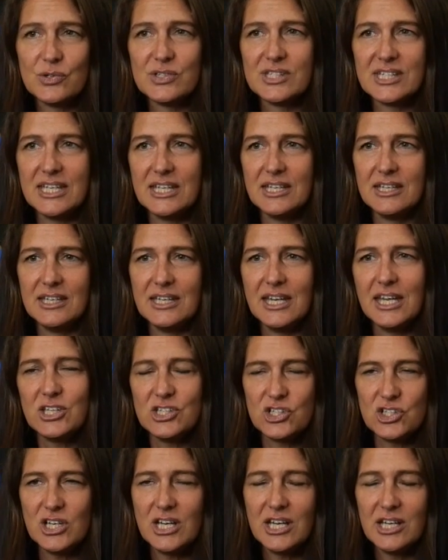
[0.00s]
or skin
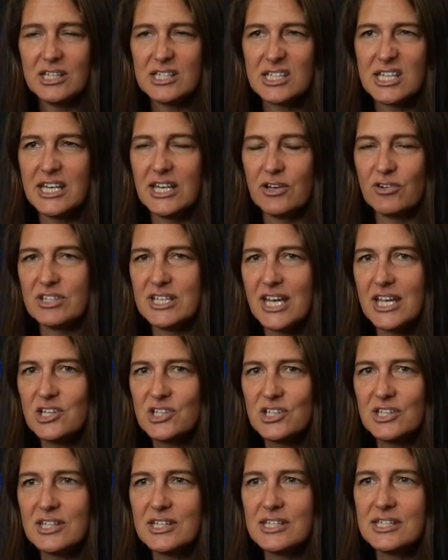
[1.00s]
itching, skin
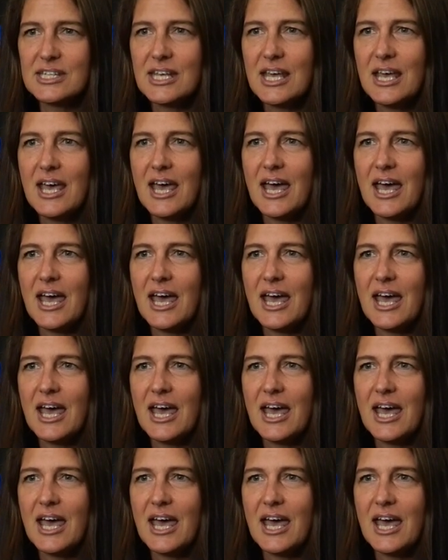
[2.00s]
irritations.